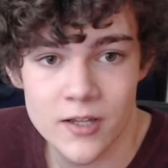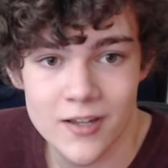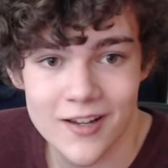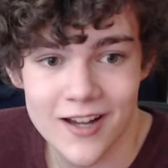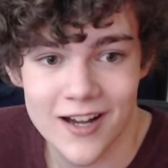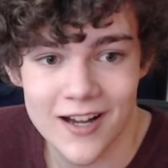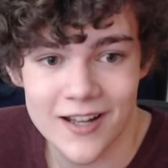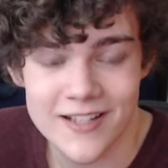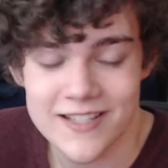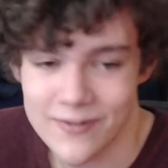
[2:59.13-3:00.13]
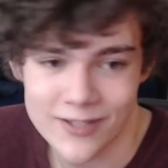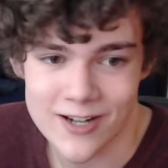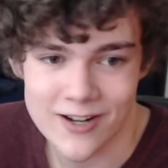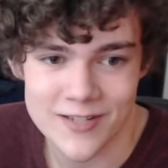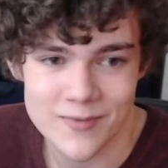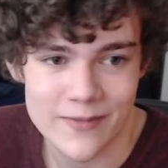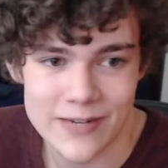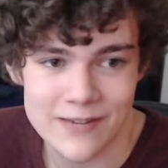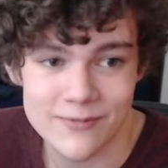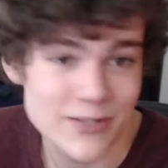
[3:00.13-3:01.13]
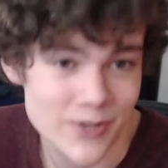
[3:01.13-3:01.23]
it's definitely not because we have any restaurant